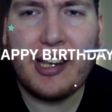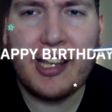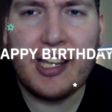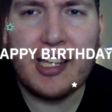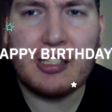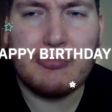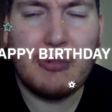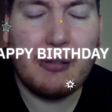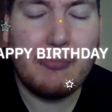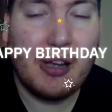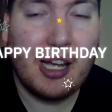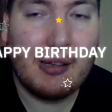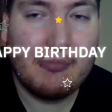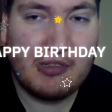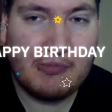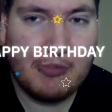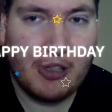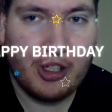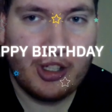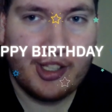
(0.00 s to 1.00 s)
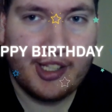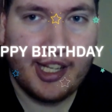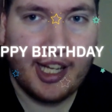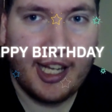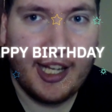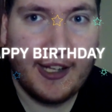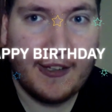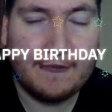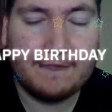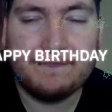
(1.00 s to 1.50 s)
is my mom's
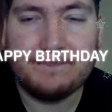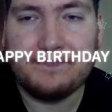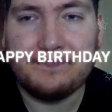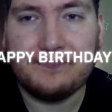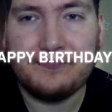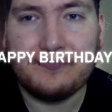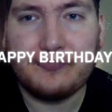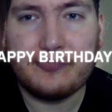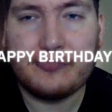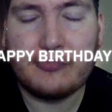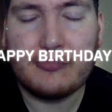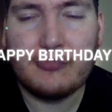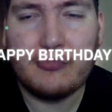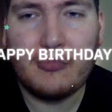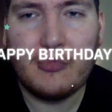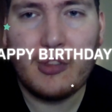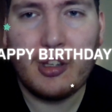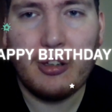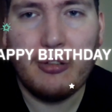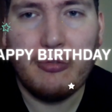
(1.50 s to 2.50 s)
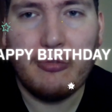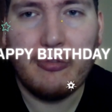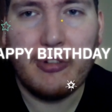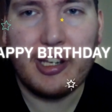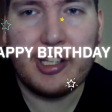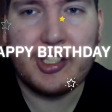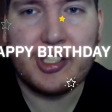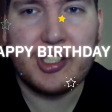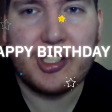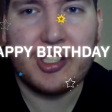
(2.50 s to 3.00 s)
birthday,
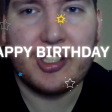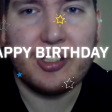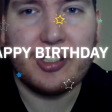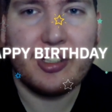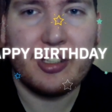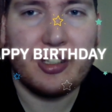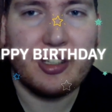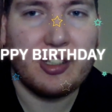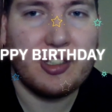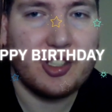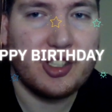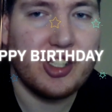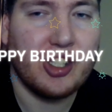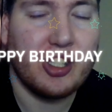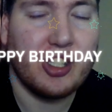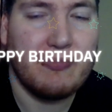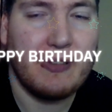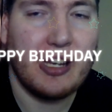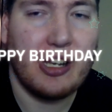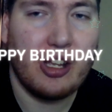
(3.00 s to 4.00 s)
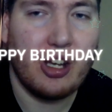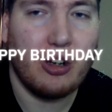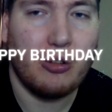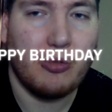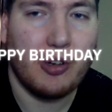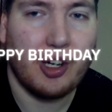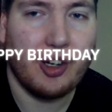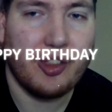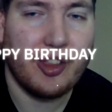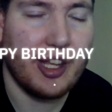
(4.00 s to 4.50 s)
which should be
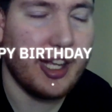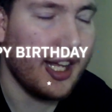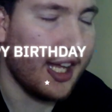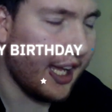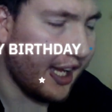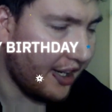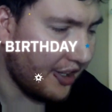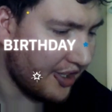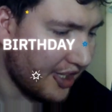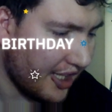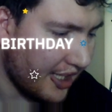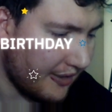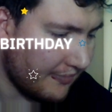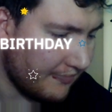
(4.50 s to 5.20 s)
noteworthy, and,